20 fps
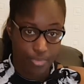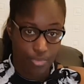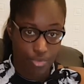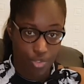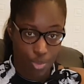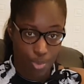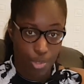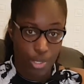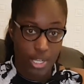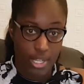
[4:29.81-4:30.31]

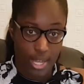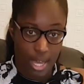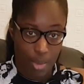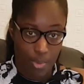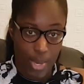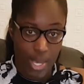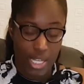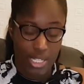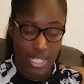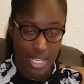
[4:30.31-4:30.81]
Just put it that
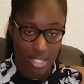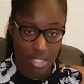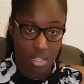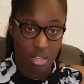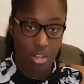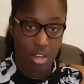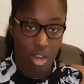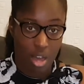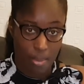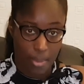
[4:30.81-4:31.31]
way. It says a
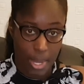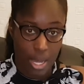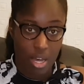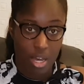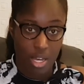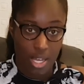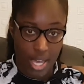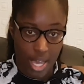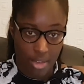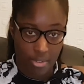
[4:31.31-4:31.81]
lot about
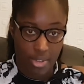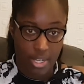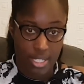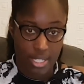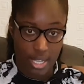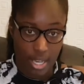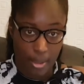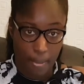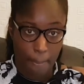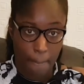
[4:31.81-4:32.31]
her
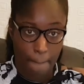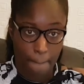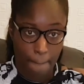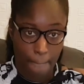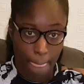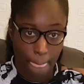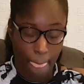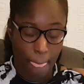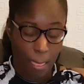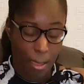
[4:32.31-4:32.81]
character.
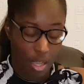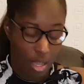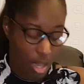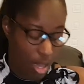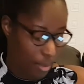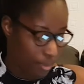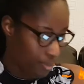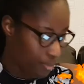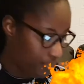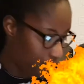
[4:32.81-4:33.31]

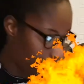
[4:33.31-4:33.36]
Yeah.